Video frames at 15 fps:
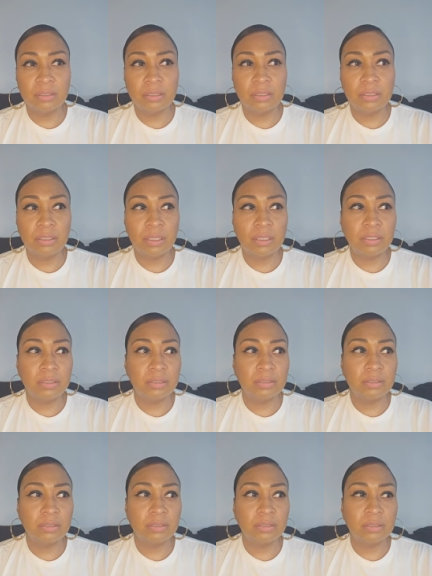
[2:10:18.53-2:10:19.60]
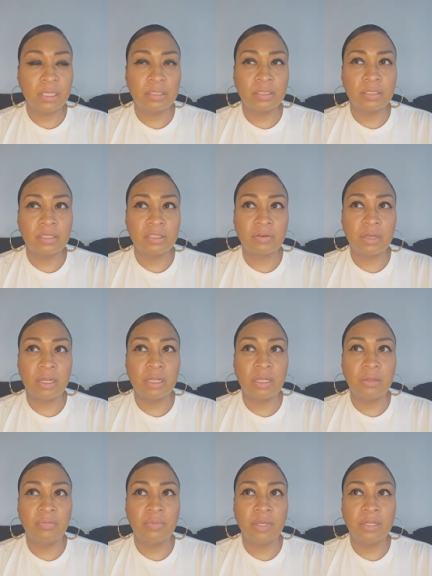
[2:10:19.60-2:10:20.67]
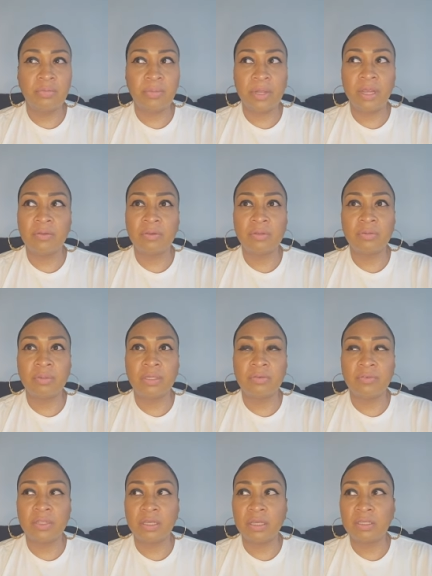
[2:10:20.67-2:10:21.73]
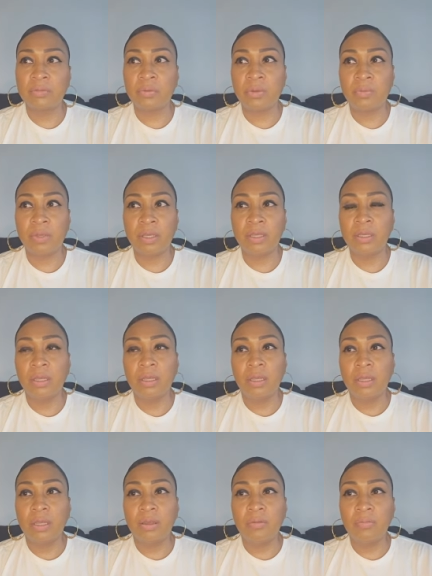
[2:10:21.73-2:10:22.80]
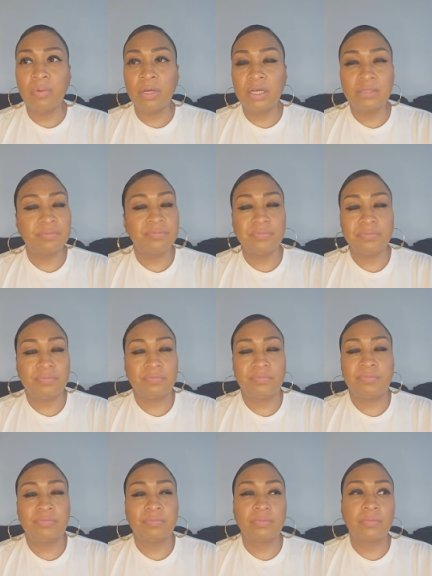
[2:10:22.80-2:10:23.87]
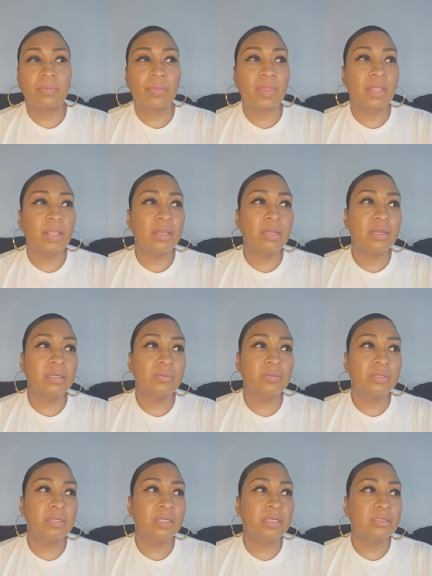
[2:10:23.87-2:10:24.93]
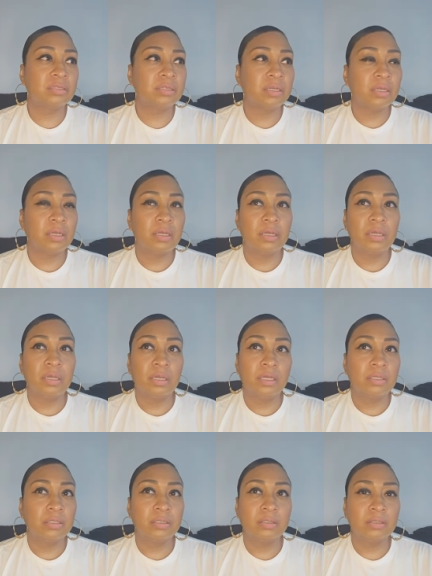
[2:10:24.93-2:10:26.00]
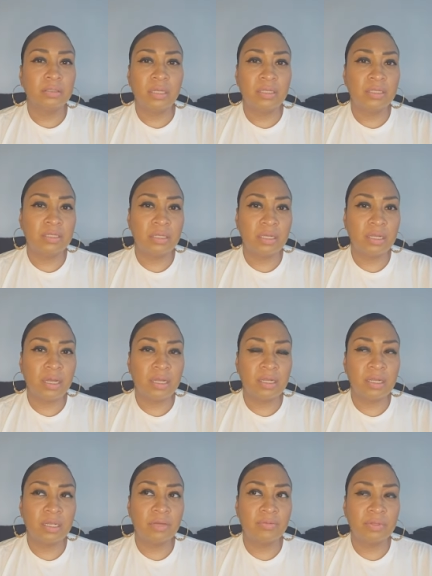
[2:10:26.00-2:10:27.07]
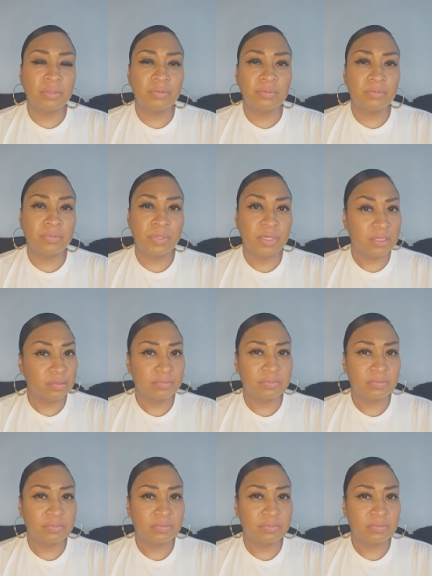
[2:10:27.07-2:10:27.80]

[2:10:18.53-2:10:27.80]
Okay, not to discredit him being a parent or whatever the case may be, but it is what it is. Not to say that I didn't love him, but